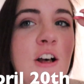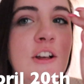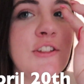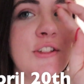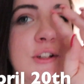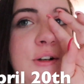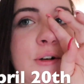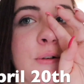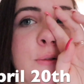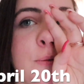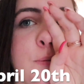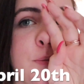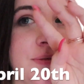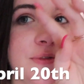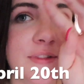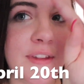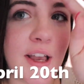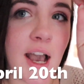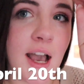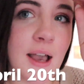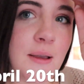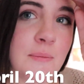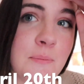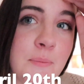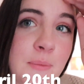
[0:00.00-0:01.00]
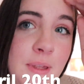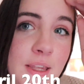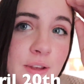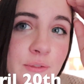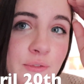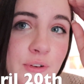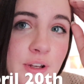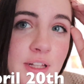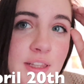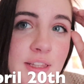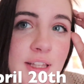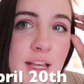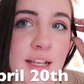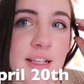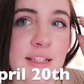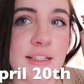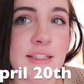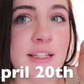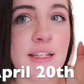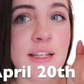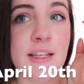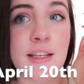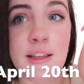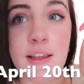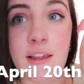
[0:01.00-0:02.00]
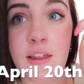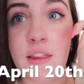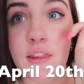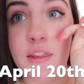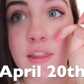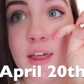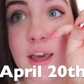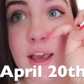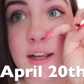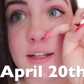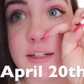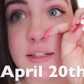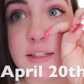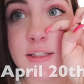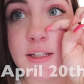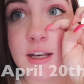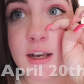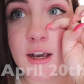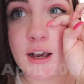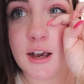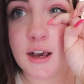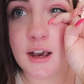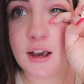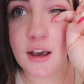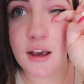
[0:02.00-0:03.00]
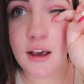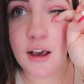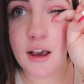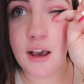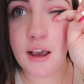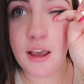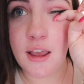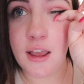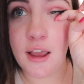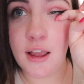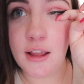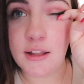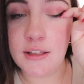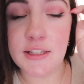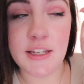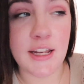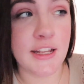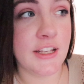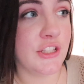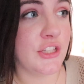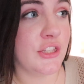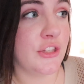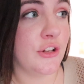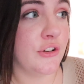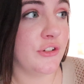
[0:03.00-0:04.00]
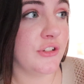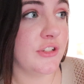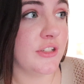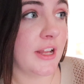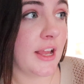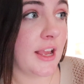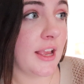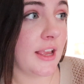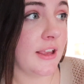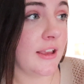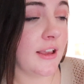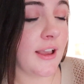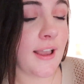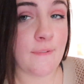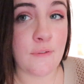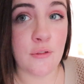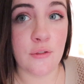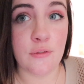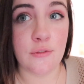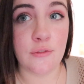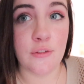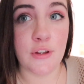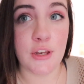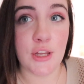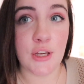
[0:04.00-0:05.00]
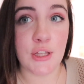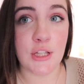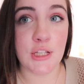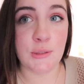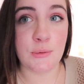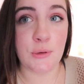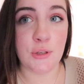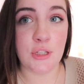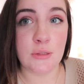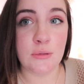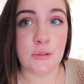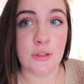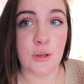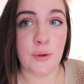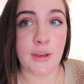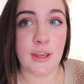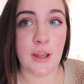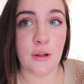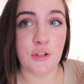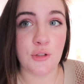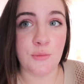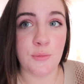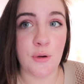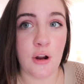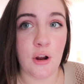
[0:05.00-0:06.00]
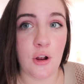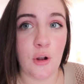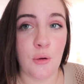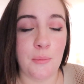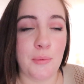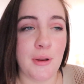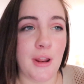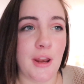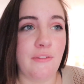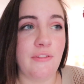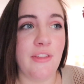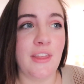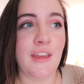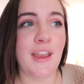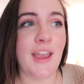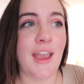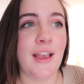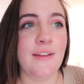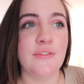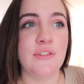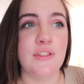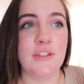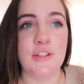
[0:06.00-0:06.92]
also, not me realizing that. Uh, Today's Thursday. I have a video that's supposed to be going out tomorrow, but I feel like I have